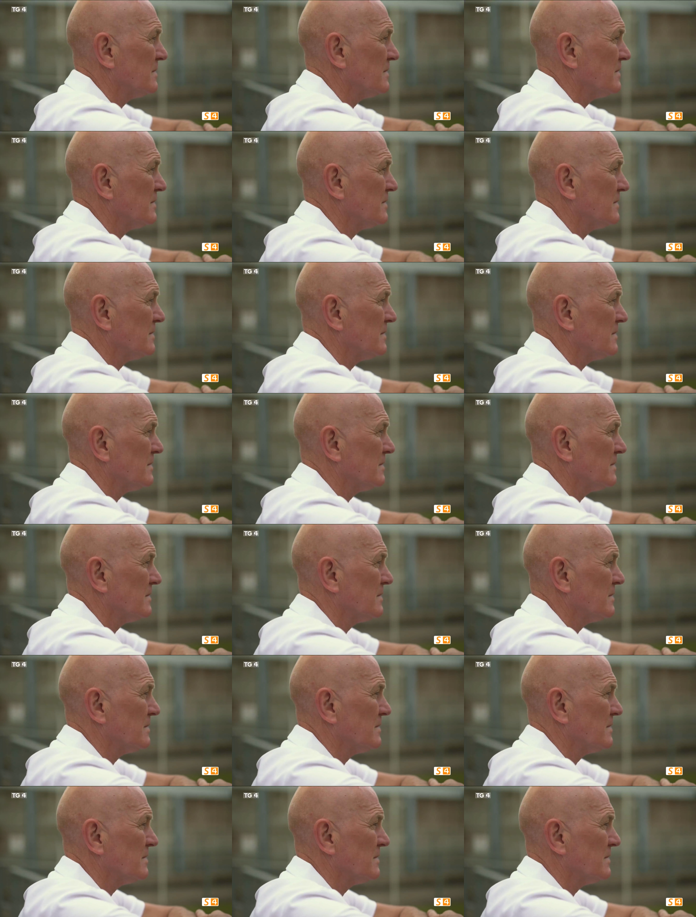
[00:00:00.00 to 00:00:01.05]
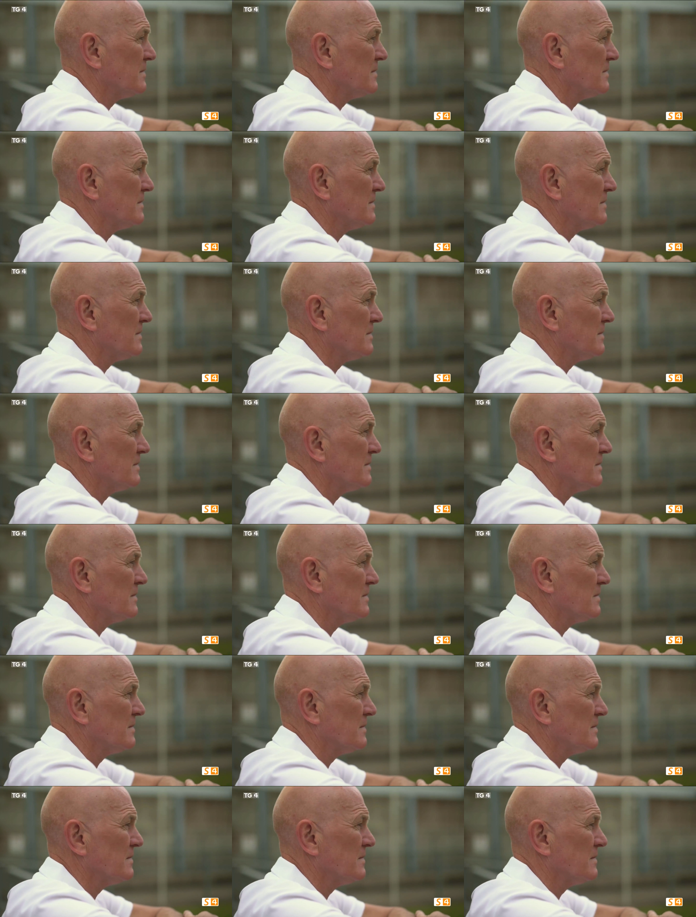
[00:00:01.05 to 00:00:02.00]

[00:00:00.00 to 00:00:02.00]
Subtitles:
Nothing is said.